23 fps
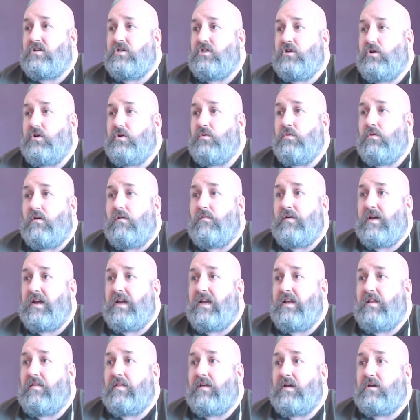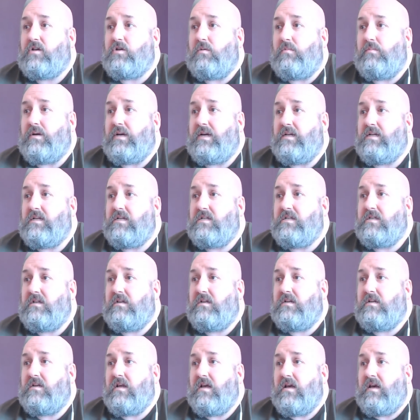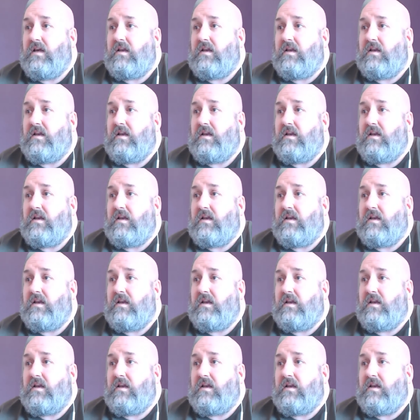2 of either Tompkinson,